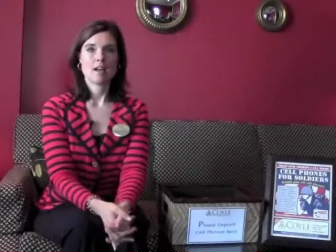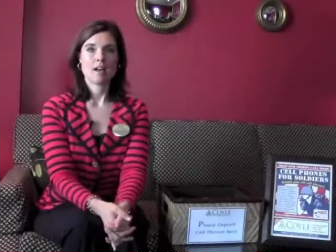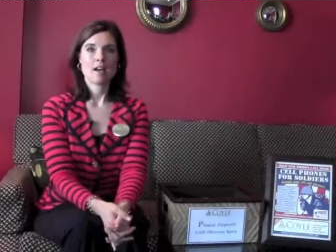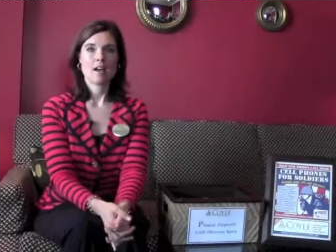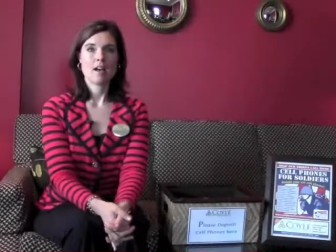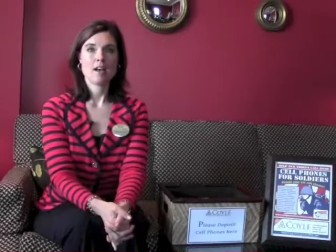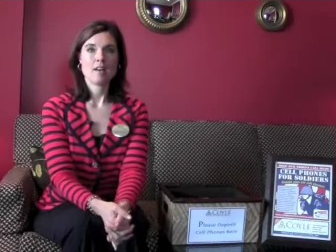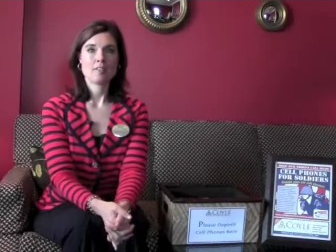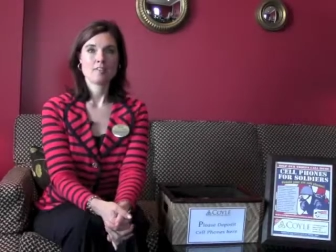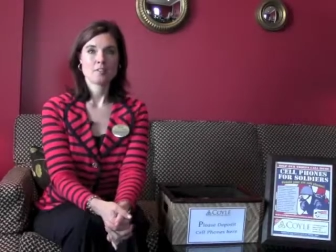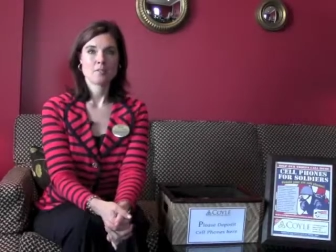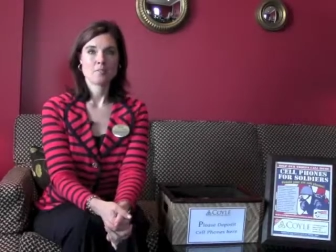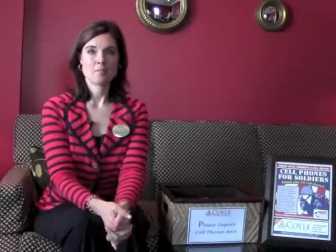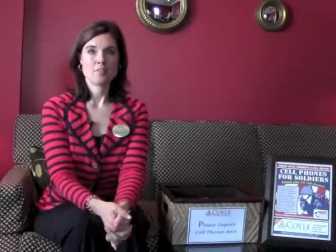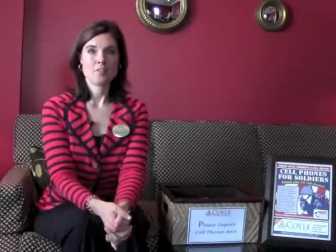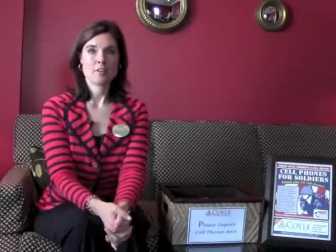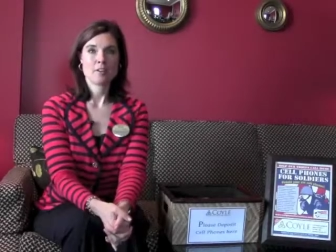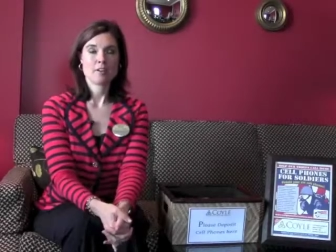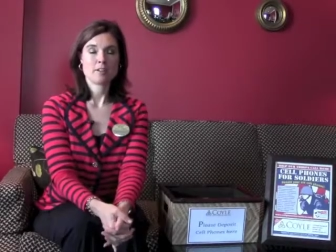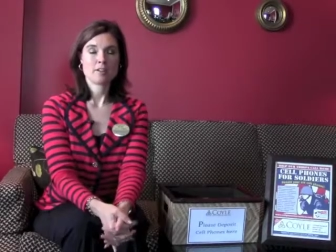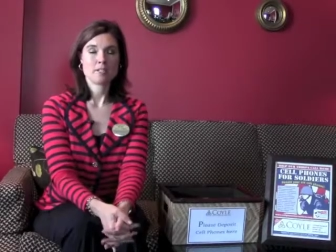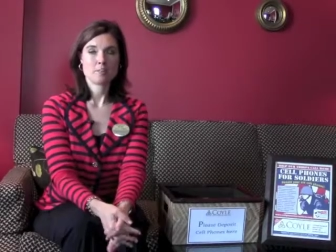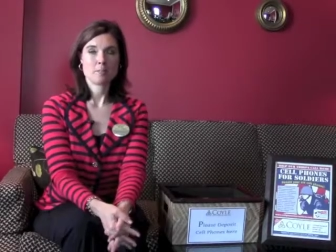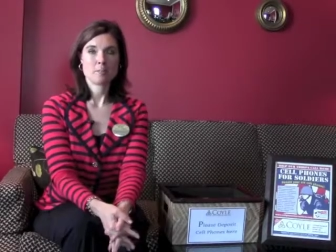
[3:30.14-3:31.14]
I have some
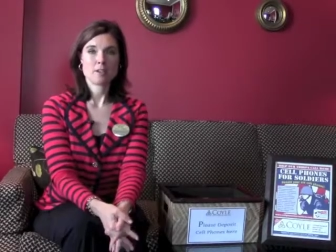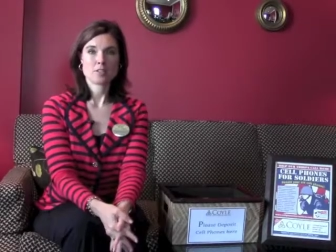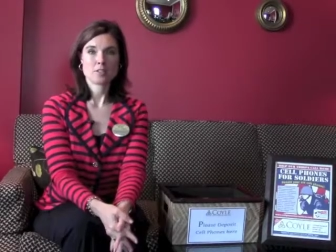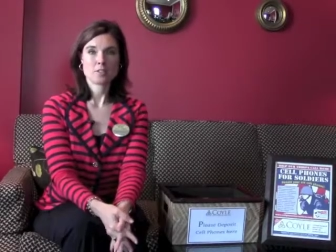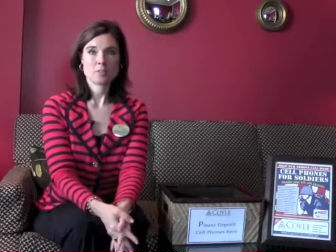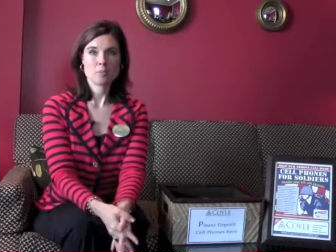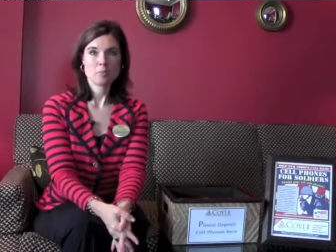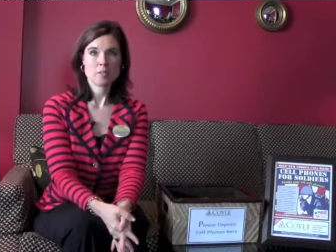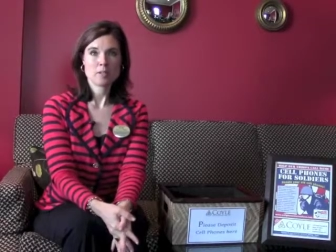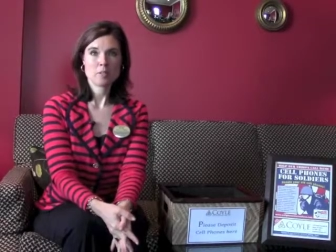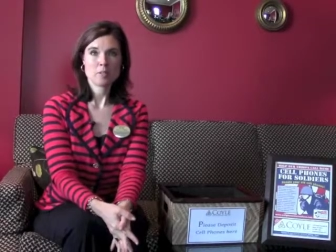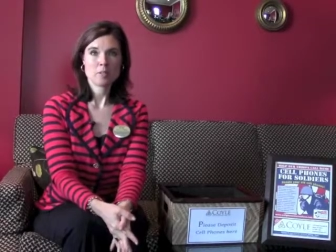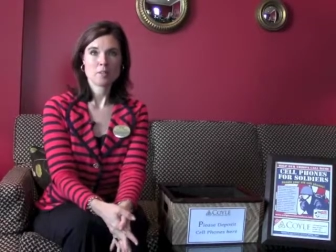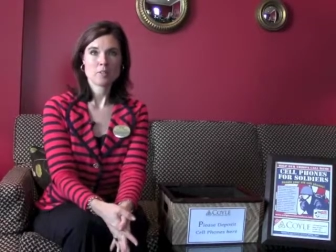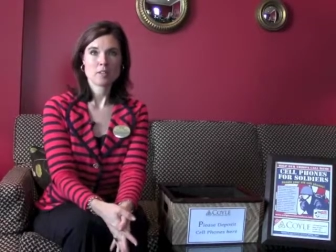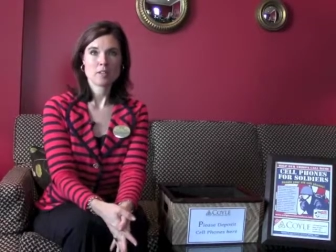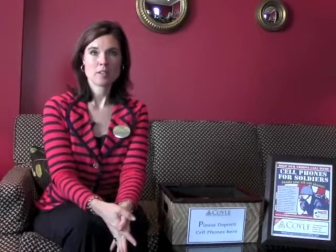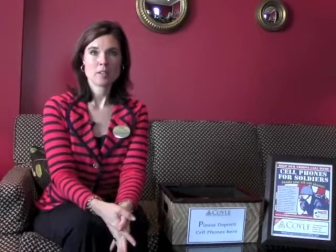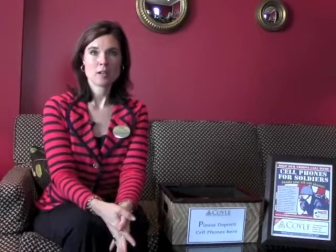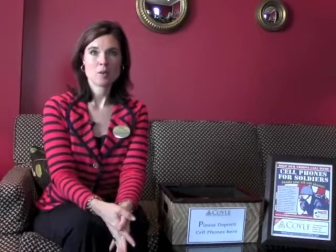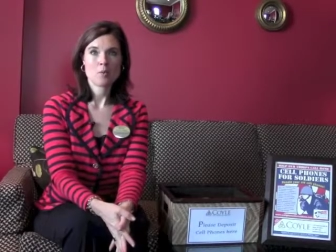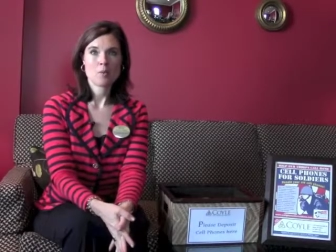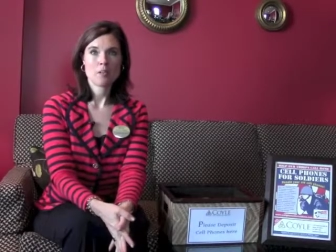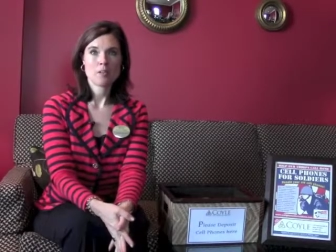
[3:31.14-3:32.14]
very special people
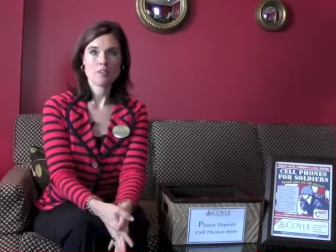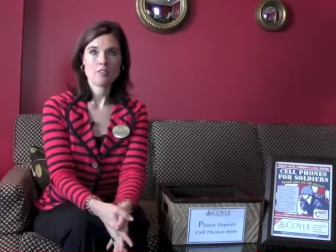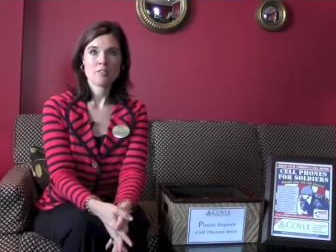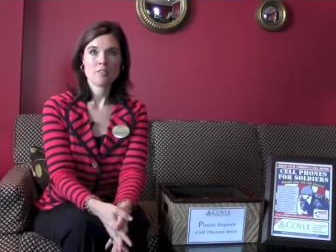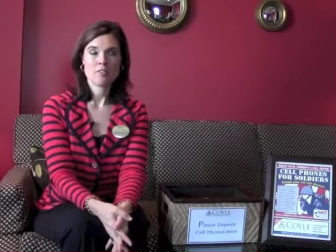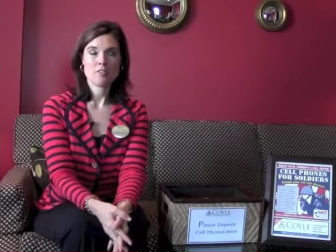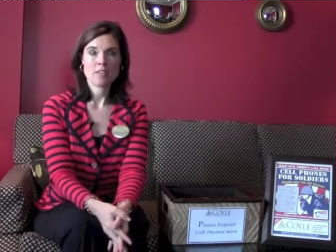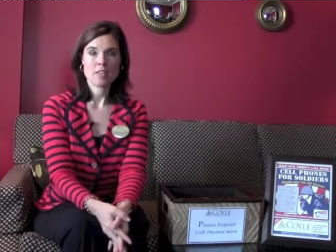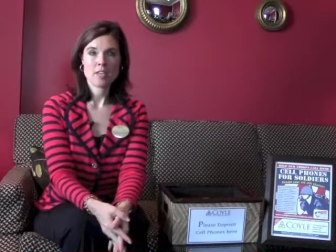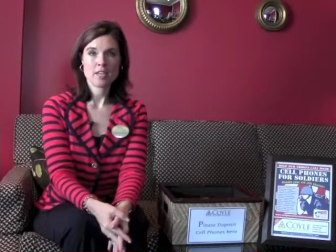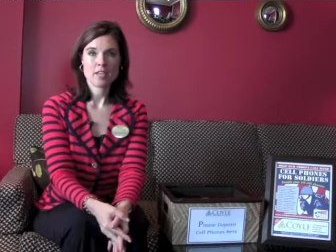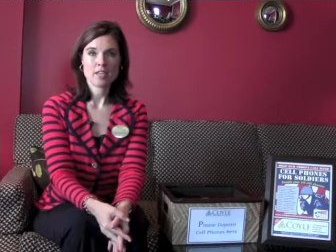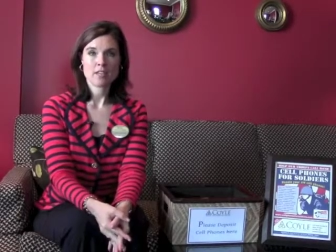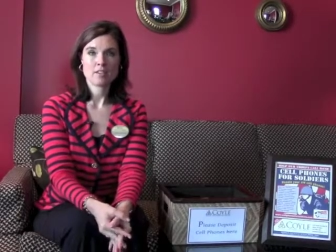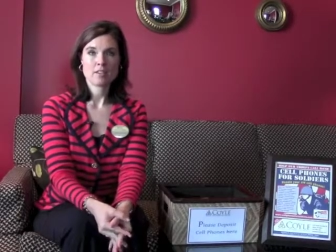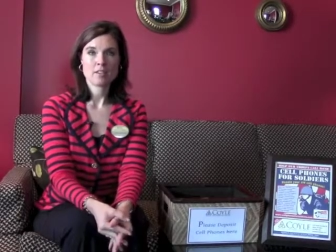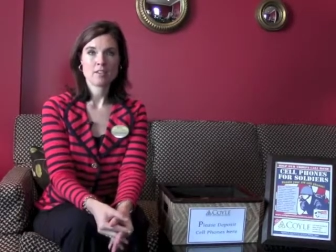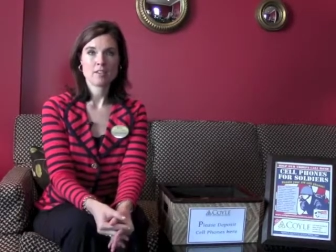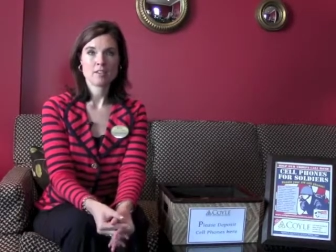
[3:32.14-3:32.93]
that I want to thank